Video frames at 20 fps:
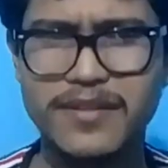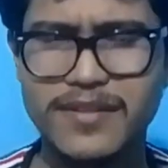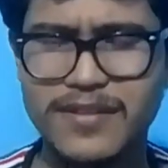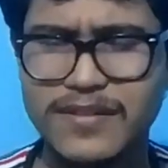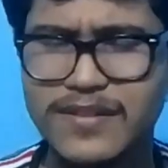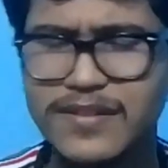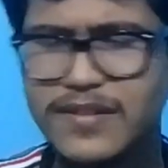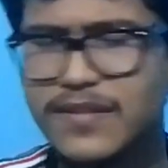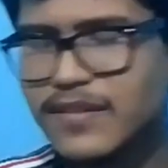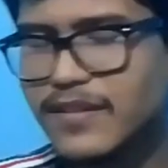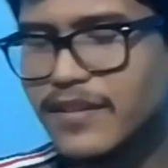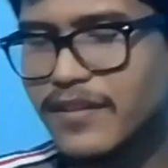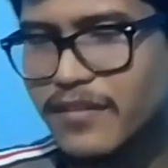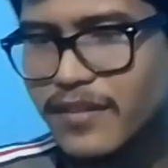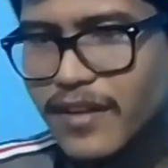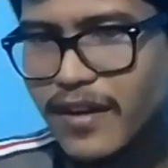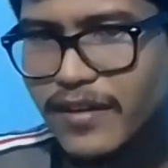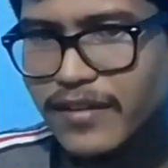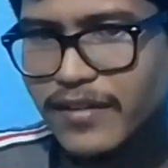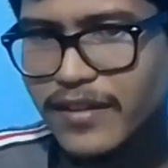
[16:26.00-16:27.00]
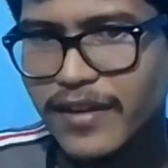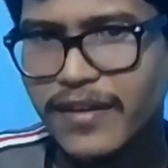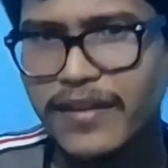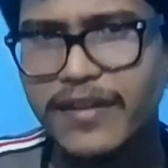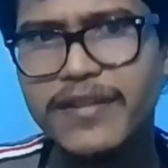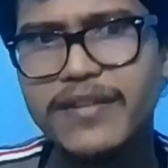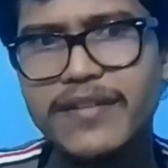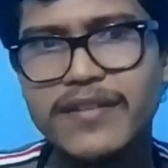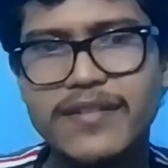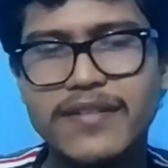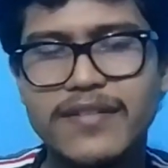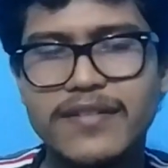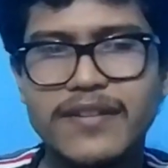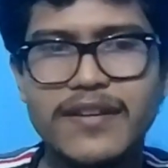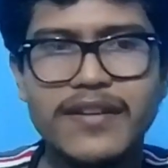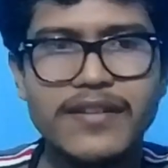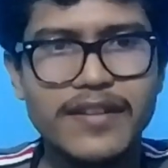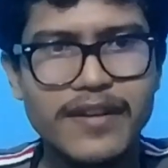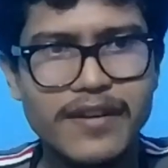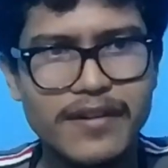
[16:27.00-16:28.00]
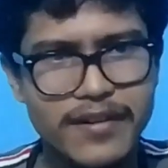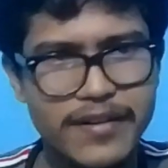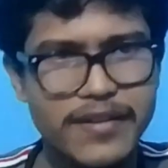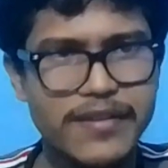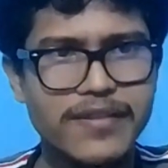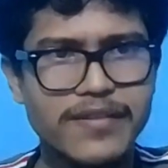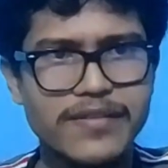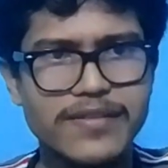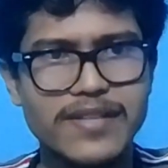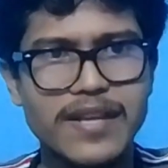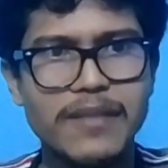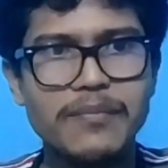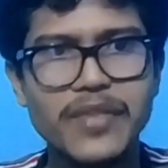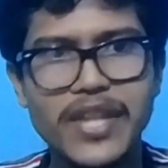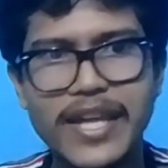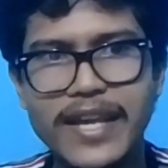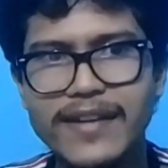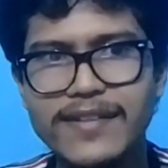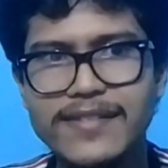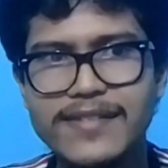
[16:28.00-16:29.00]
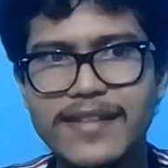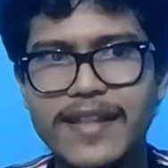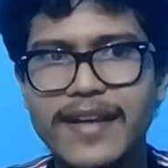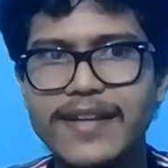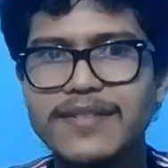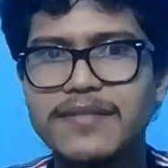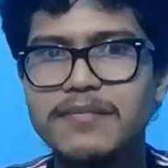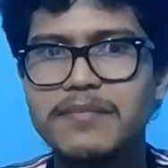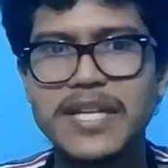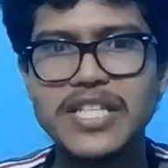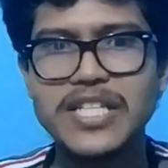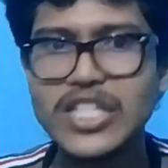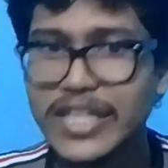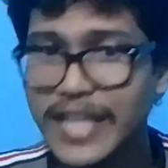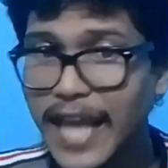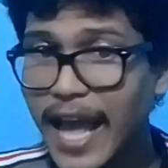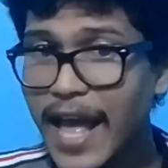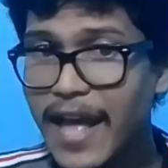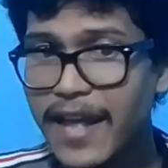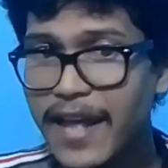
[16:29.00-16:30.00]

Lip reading: there are some things that machine